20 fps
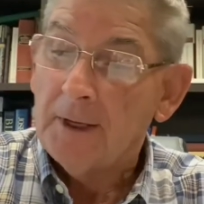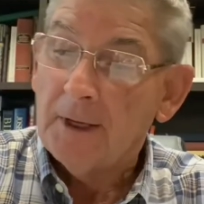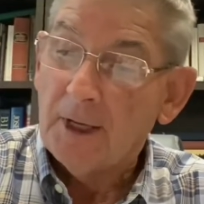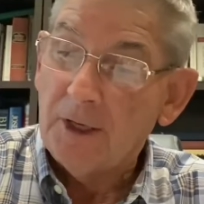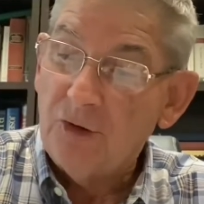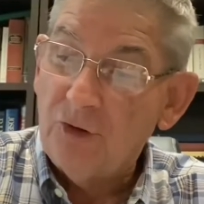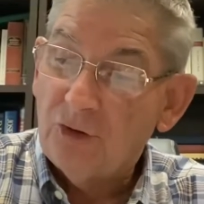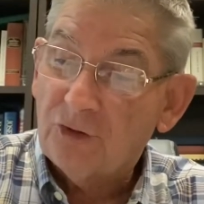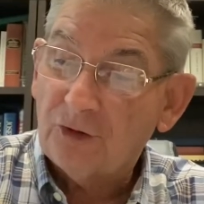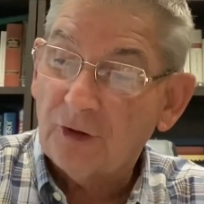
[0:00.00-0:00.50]

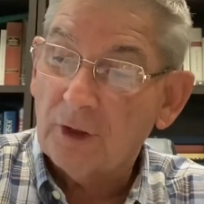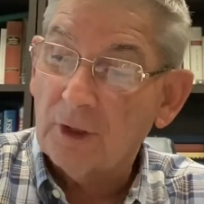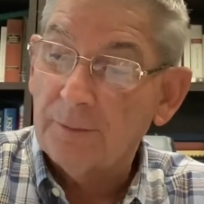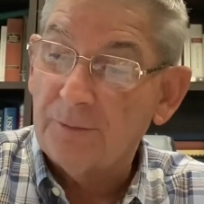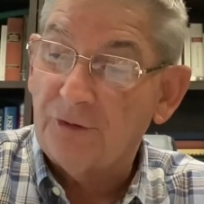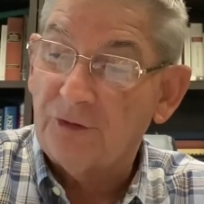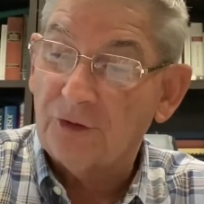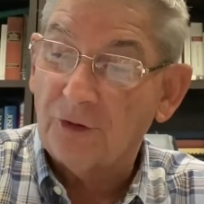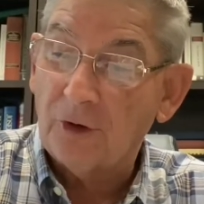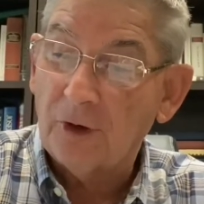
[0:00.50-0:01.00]
And you shall
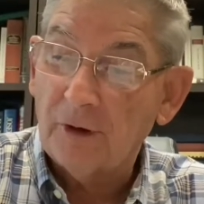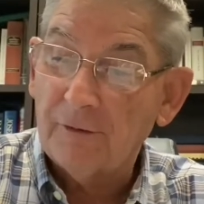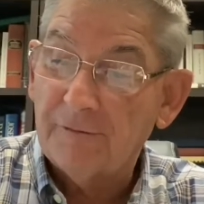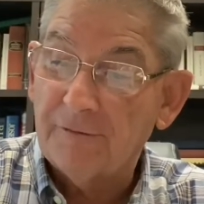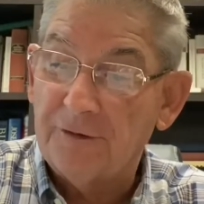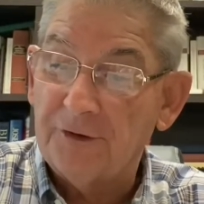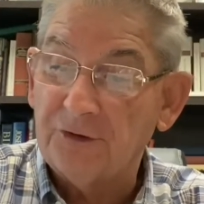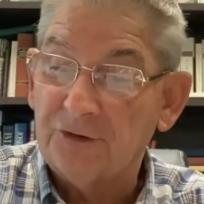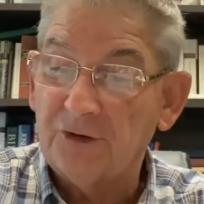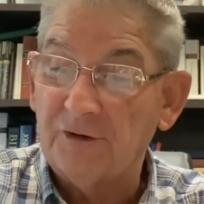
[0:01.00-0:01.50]

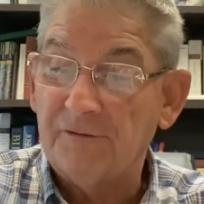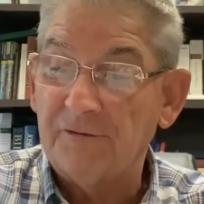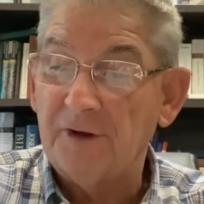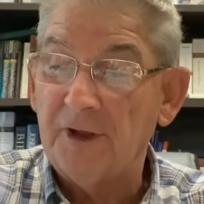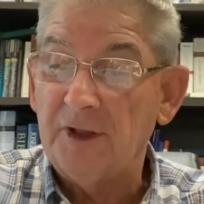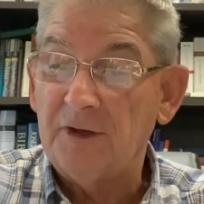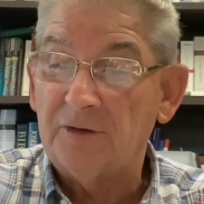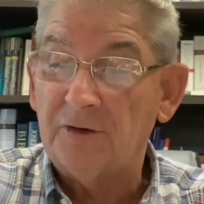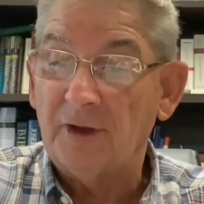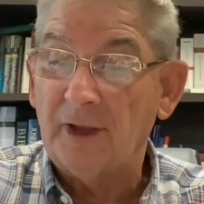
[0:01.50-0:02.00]
observe this
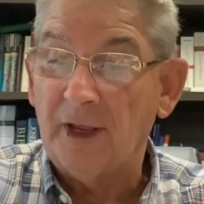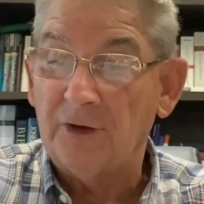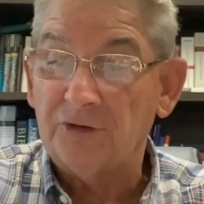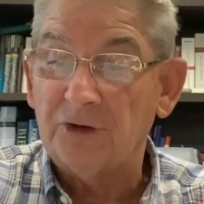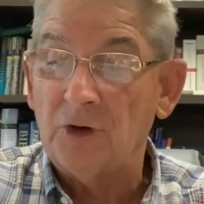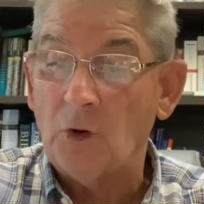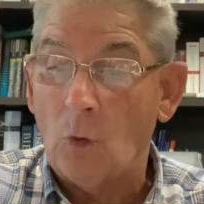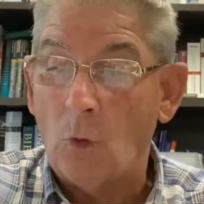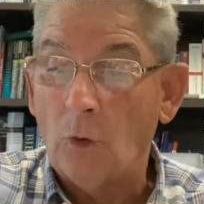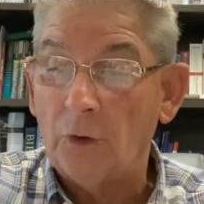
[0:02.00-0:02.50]
event as
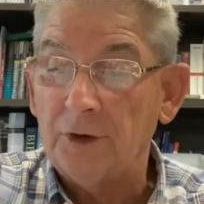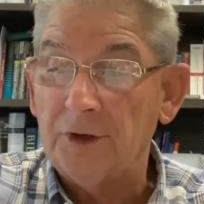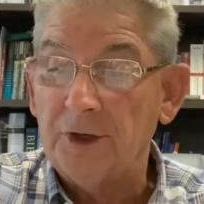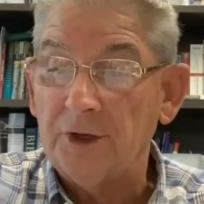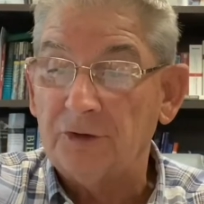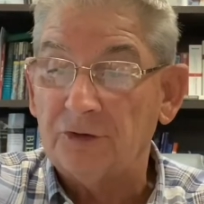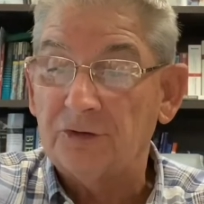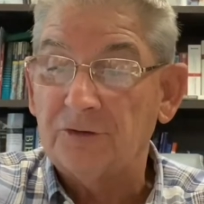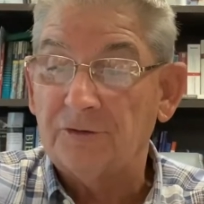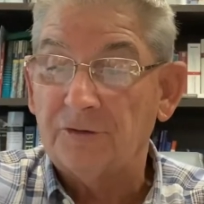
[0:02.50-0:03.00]
an
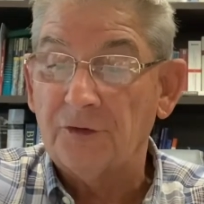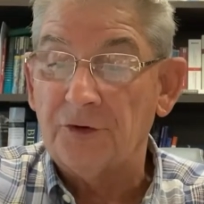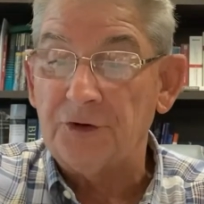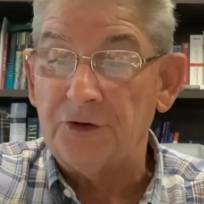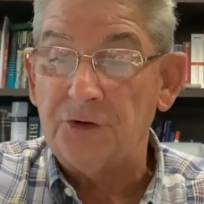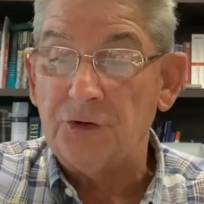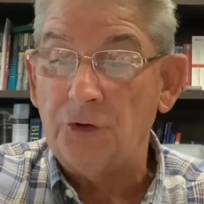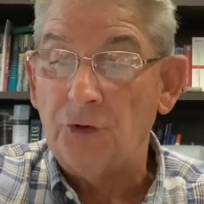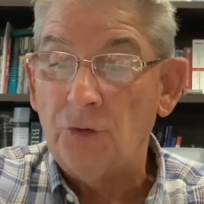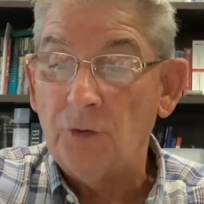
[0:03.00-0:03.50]
ordinance for
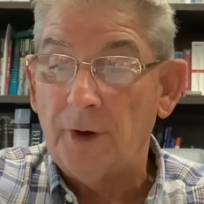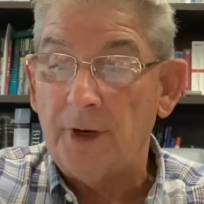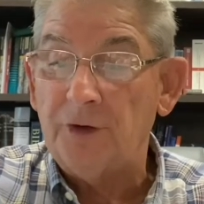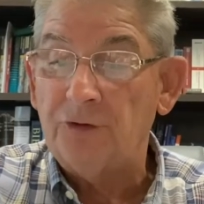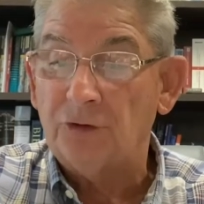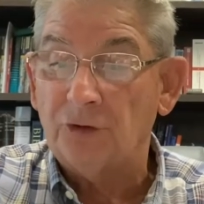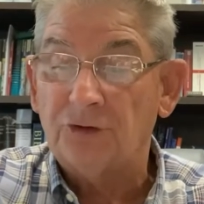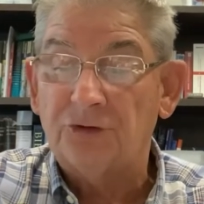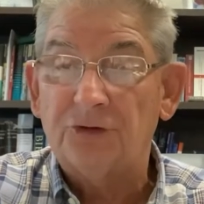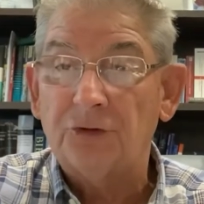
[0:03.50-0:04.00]
you
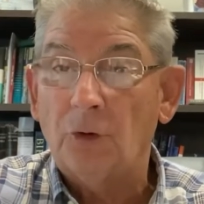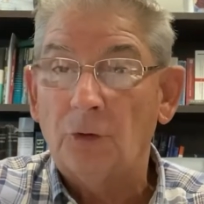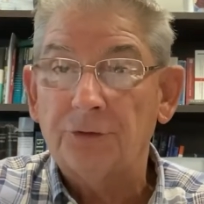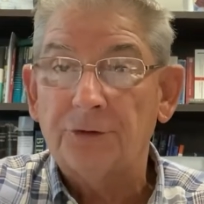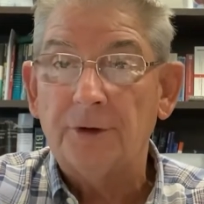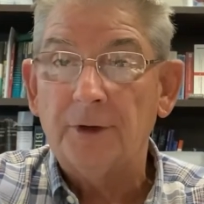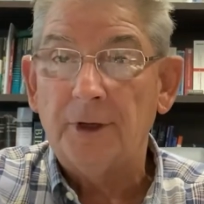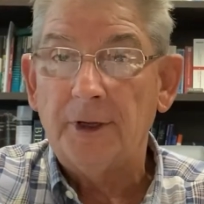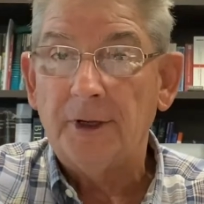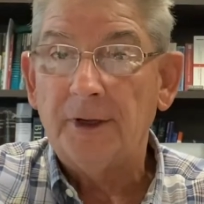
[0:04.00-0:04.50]
and your
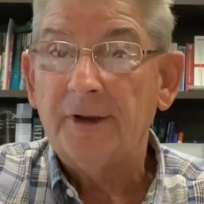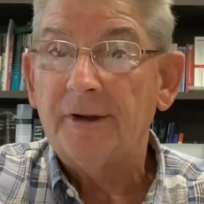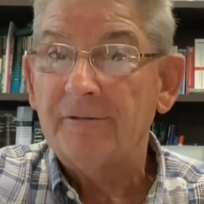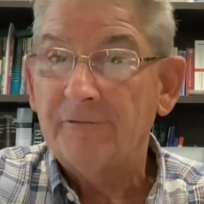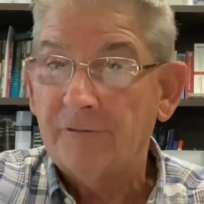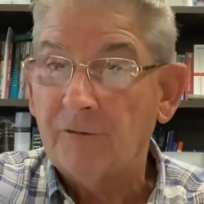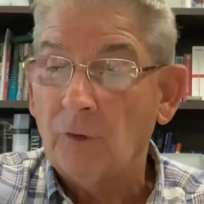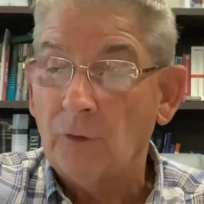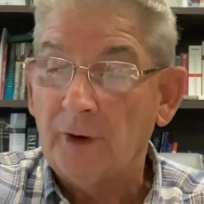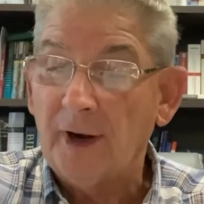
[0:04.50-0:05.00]
children
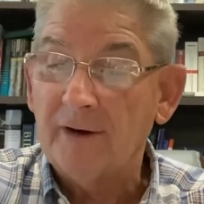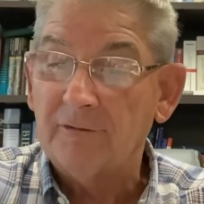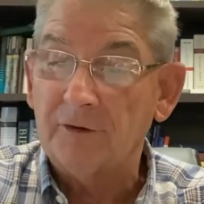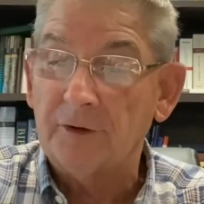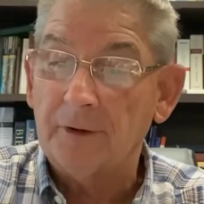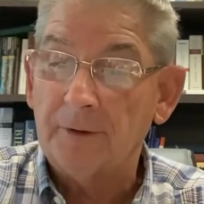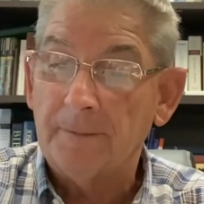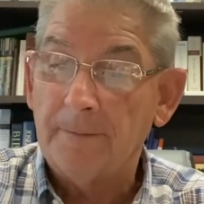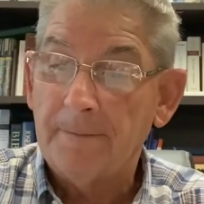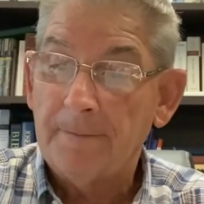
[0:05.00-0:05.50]
forever.